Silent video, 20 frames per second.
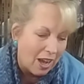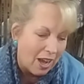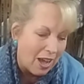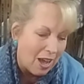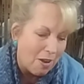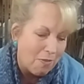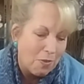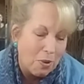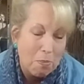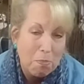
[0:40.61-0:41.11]
I
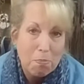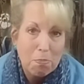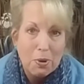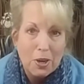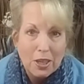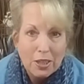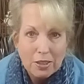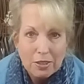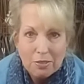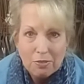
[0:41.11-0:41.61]
have a
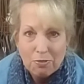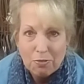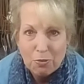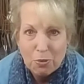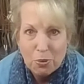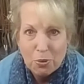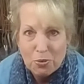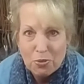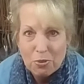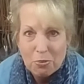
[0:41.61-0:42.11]
button
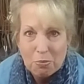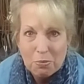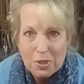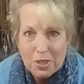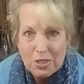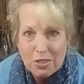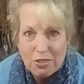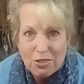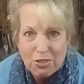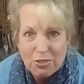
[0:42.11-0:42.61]
for some
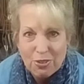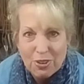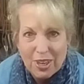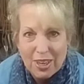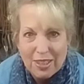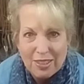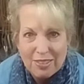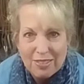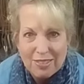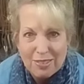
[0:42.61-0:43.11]

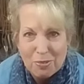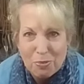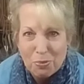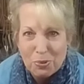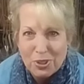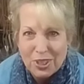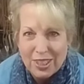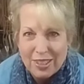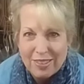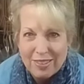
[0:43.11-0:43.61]
interest.
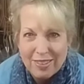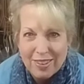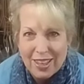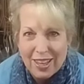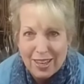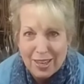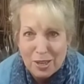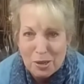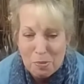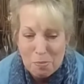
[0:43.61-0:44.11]
We'll get to
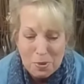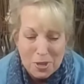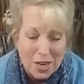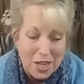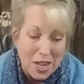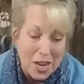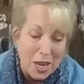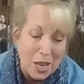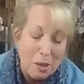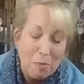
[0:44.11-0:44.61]
that in a minute.